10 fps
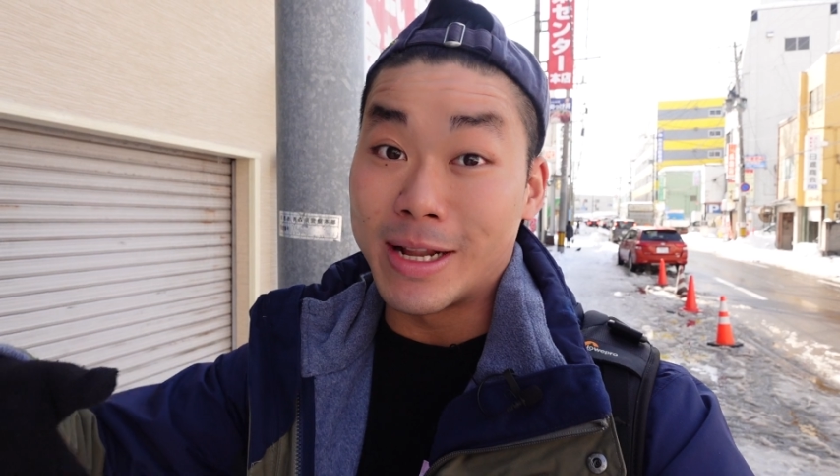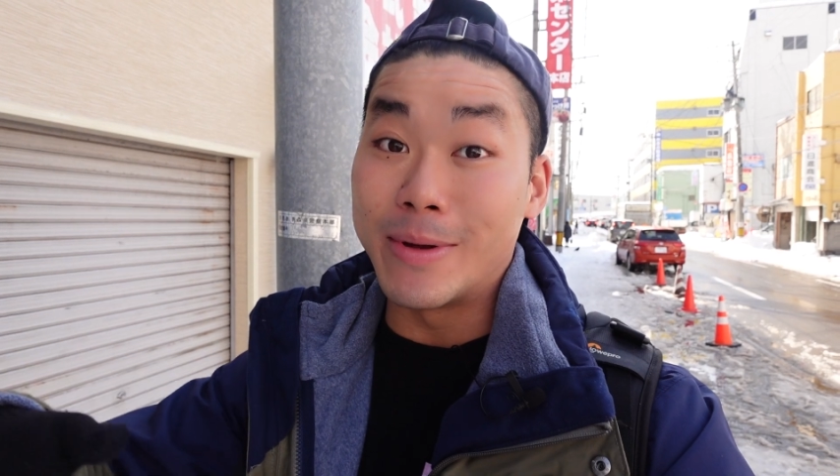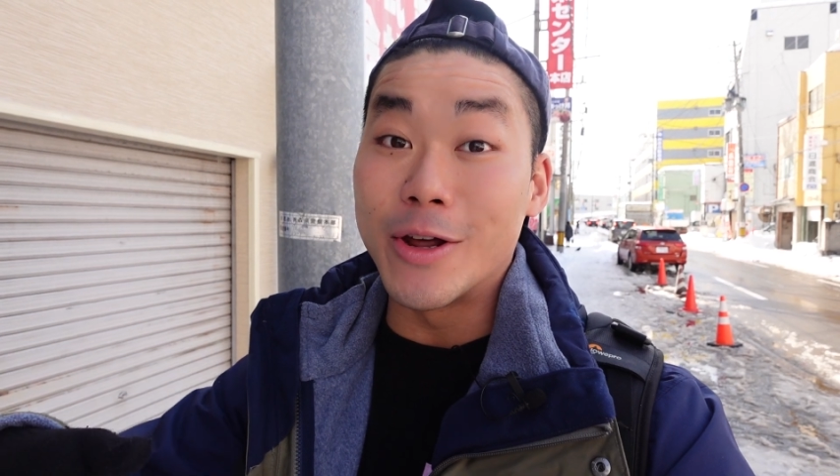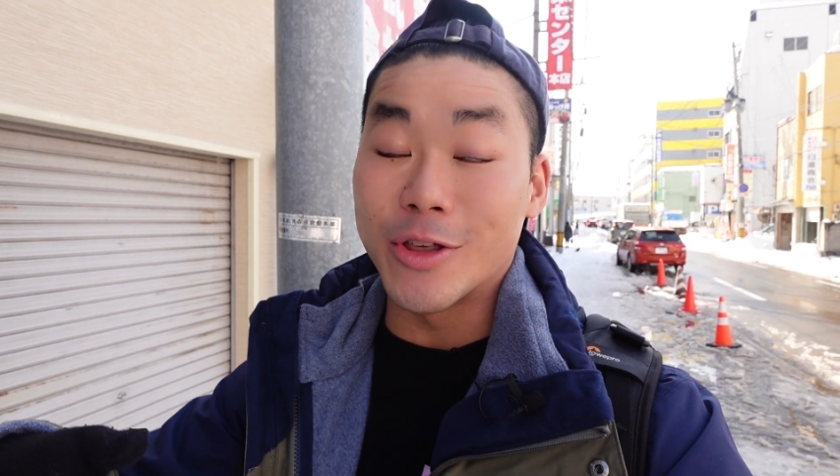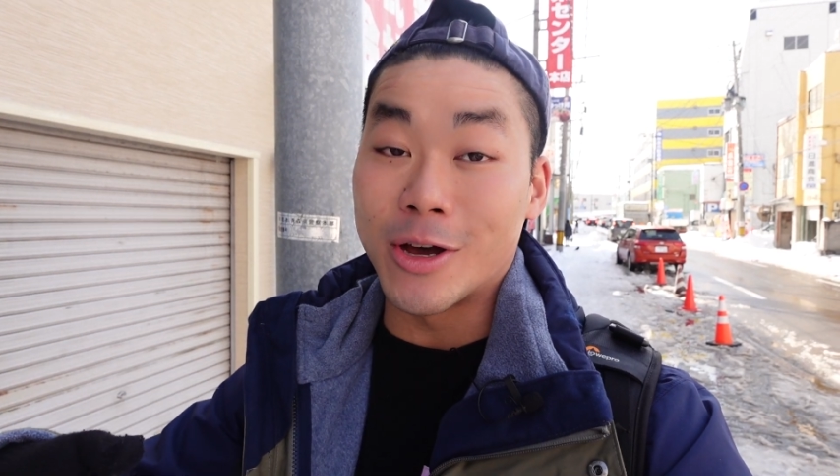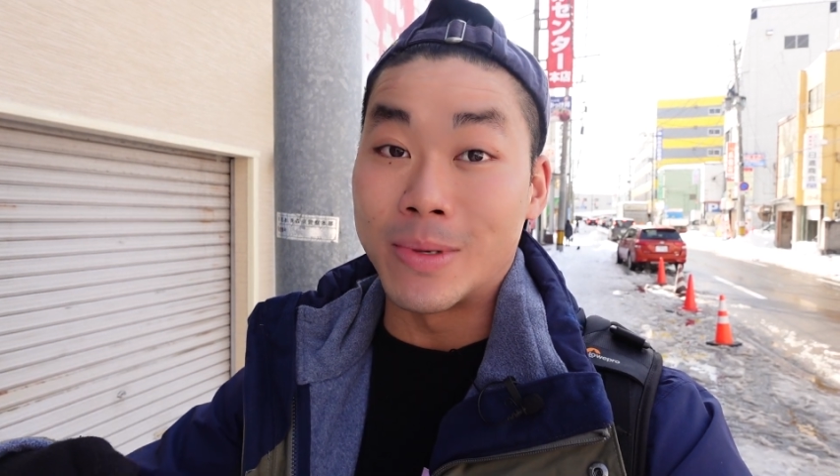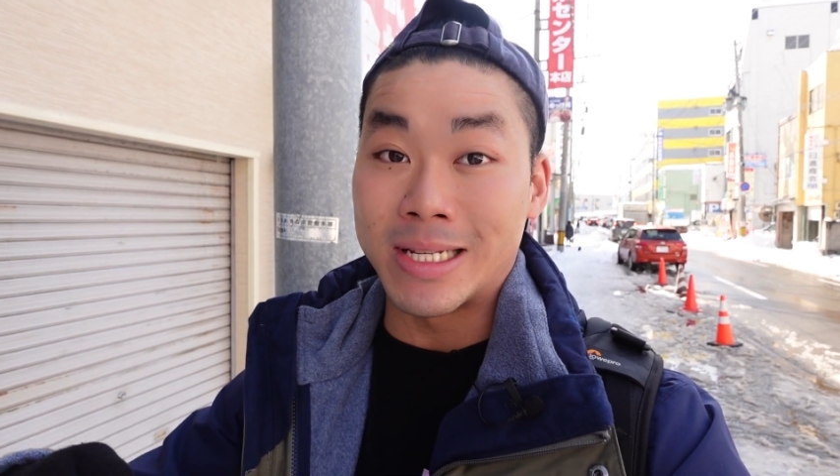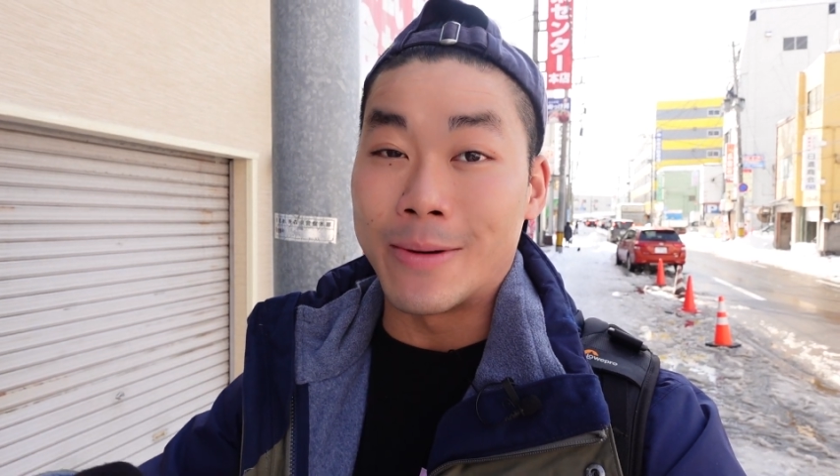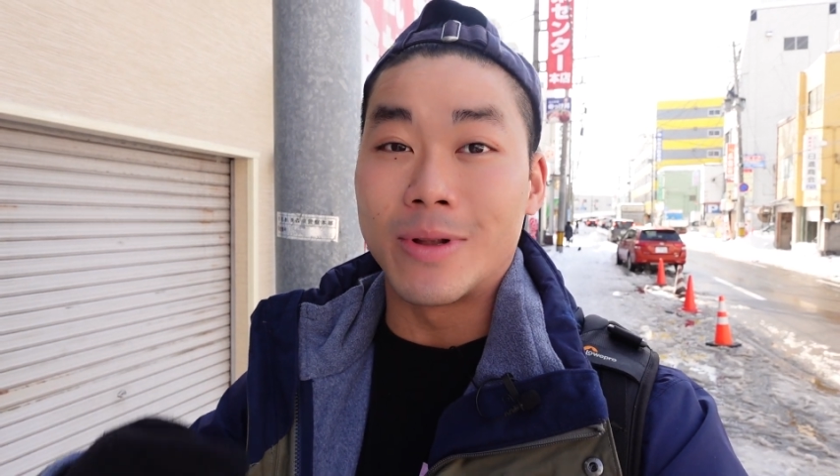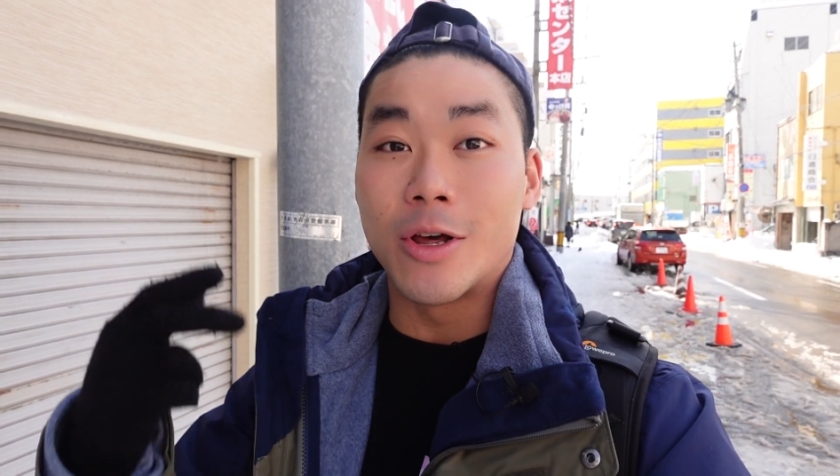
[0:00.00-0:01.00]
let me know in the comments
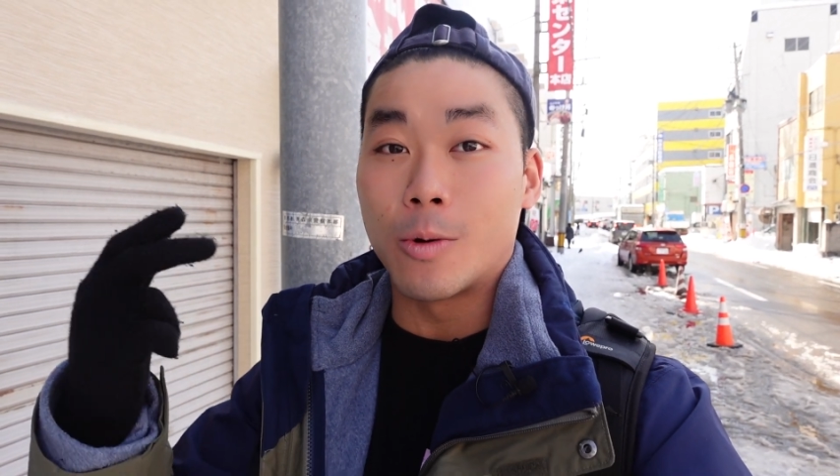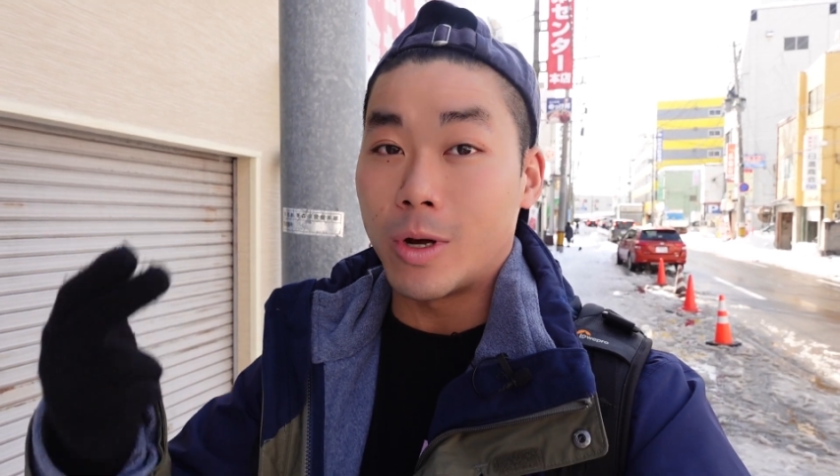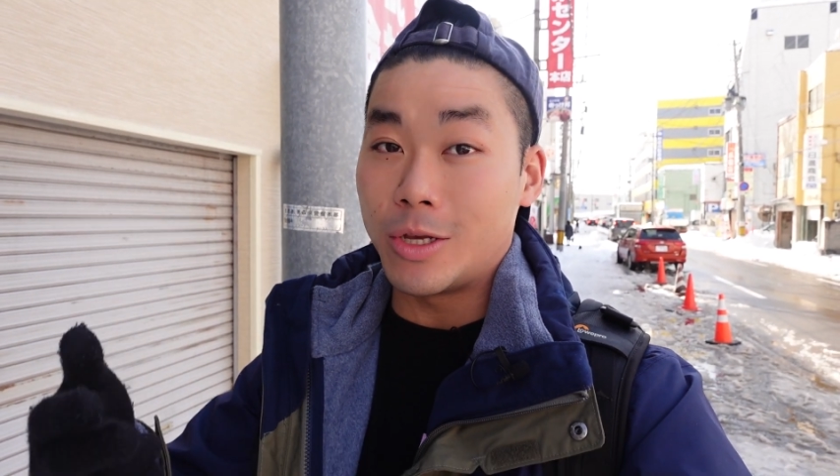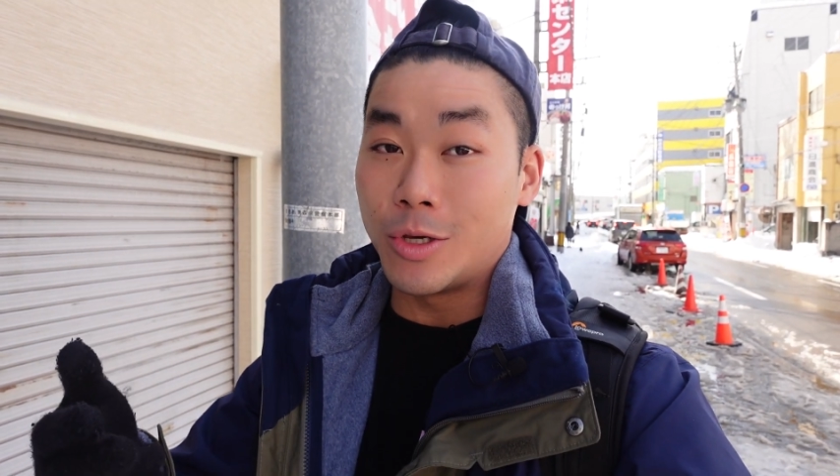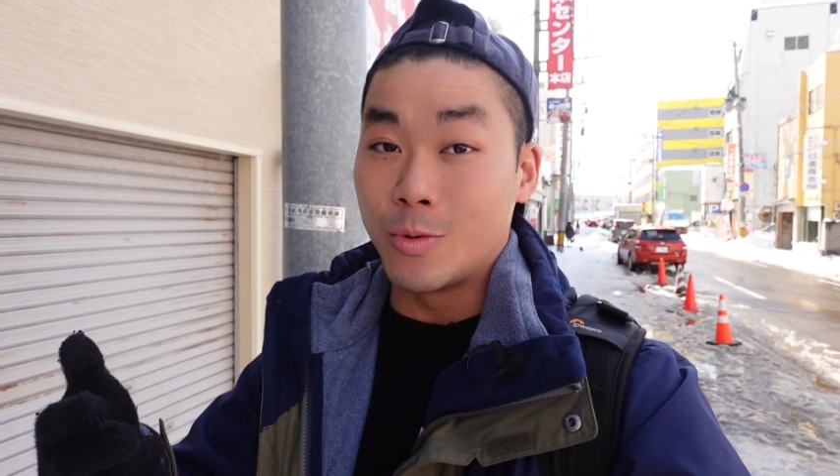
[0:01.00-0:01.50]
down below what you